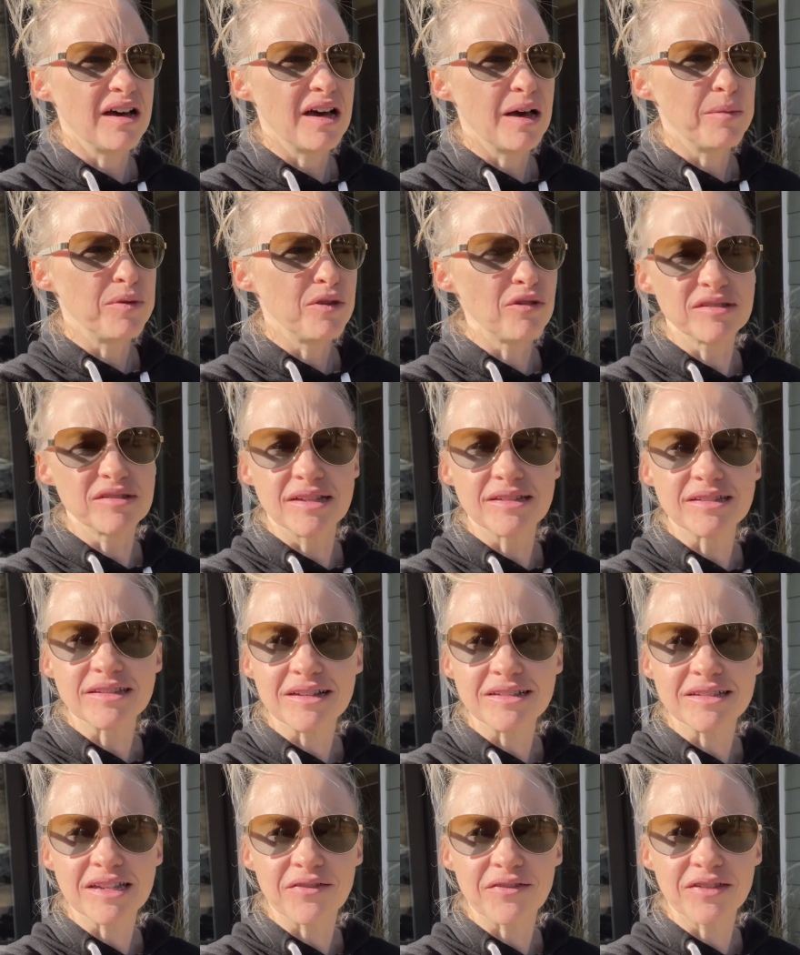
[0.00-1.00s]
Those
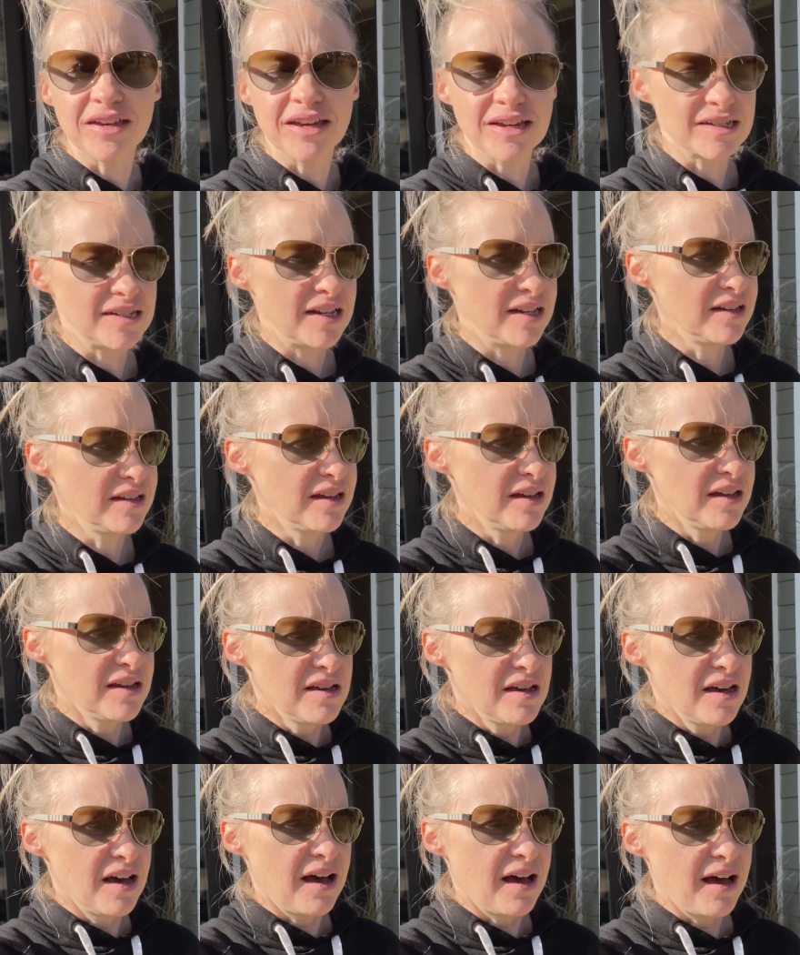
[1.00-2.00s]
instincts have kicked in.
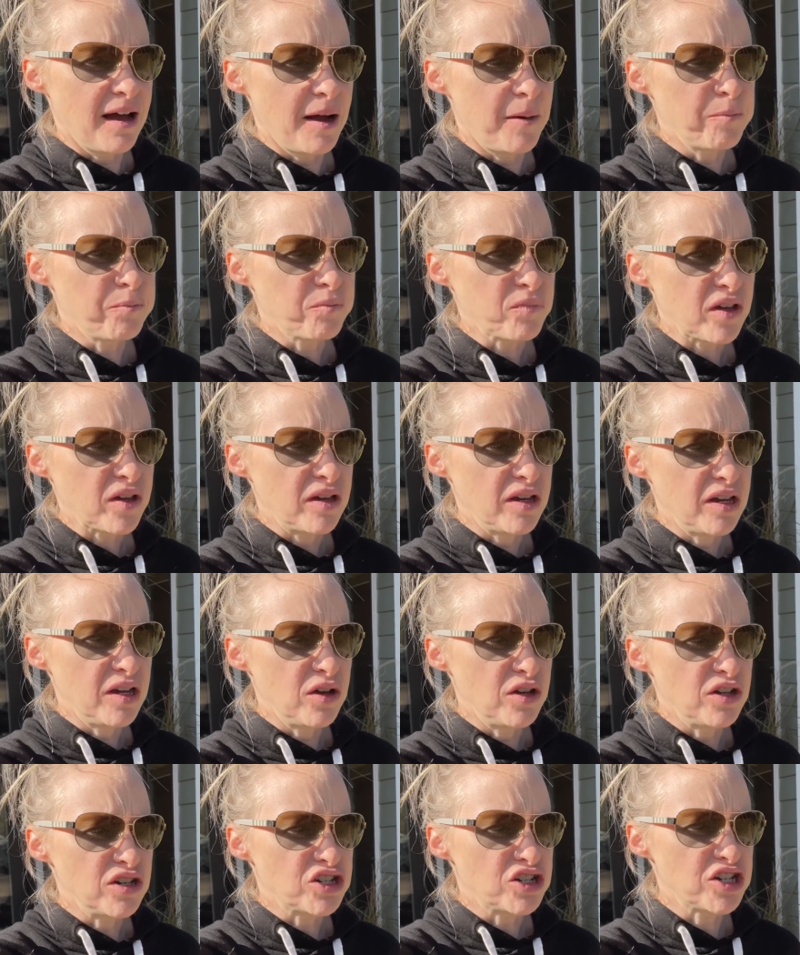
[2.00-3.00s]

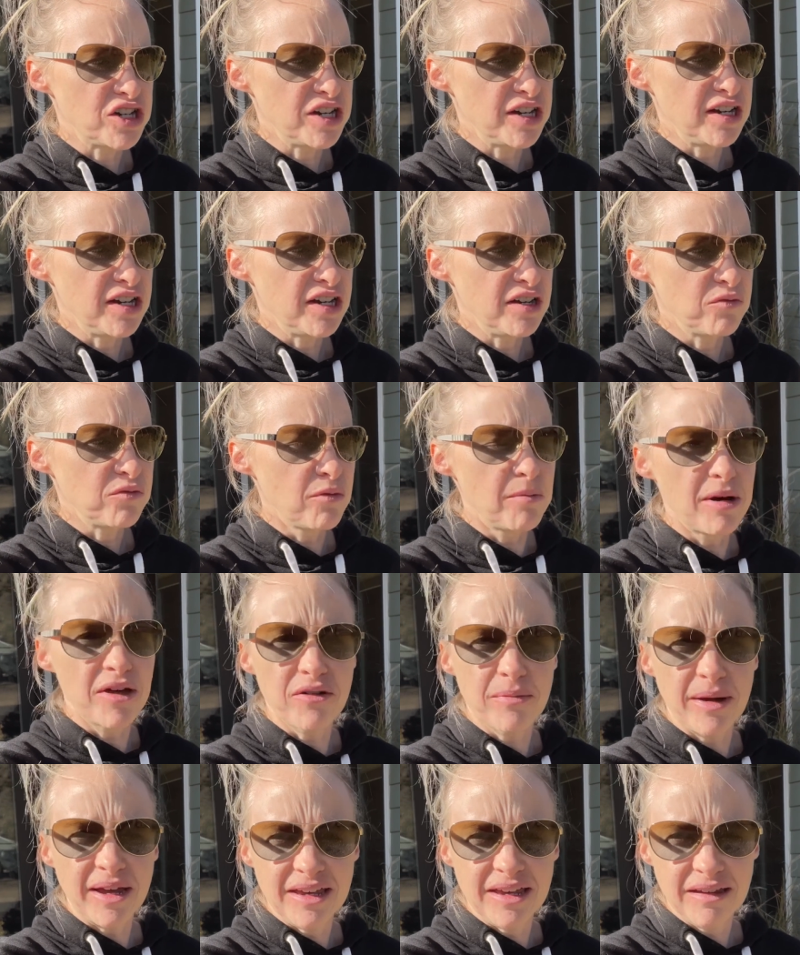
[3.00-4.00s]
She will
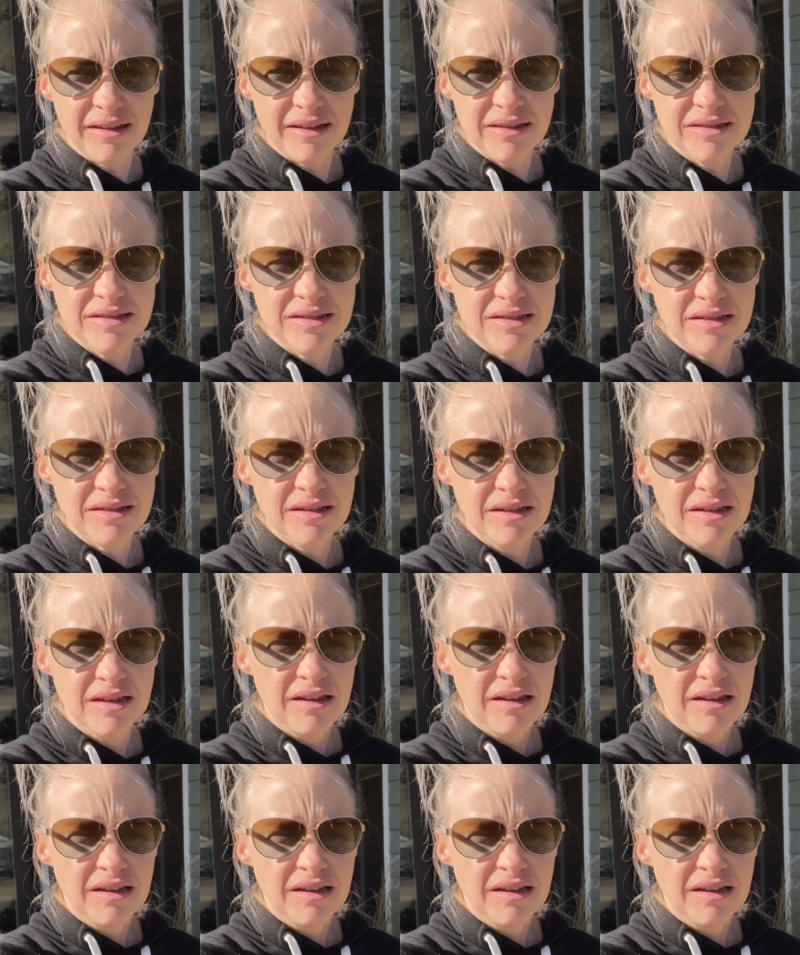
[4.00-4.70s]
mother my kids.